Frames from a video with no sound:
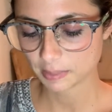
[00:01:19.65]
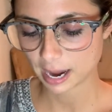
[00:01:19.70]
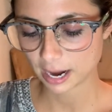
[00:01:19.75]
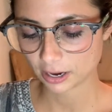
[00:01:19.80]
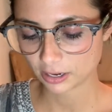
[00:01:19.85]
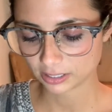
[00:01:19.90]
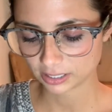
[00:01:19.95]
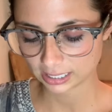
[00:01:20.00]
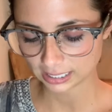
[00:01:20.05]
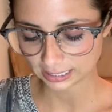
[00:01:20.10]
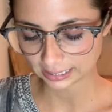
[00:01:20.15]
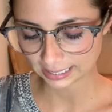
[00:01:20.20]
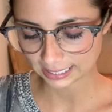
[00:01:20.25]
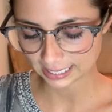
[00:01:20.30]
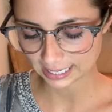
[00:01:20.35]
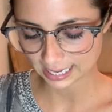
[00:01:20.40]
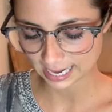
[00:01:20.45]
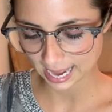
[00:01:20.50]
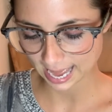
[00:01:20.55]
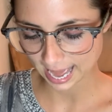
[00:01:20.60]
Meyer's
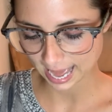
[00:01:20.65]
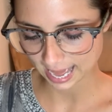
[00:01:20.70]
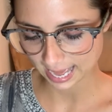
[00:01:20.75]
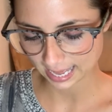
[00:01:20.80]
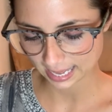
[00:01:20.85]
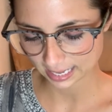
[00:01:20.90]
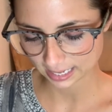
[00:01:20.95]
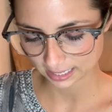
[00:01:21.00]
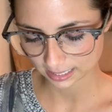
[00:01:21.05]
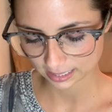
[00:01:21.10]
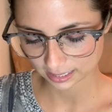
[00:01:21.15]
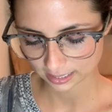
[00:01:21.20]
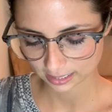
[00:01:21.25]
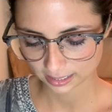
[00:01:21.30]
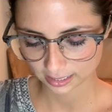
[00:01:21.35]
Clean Day,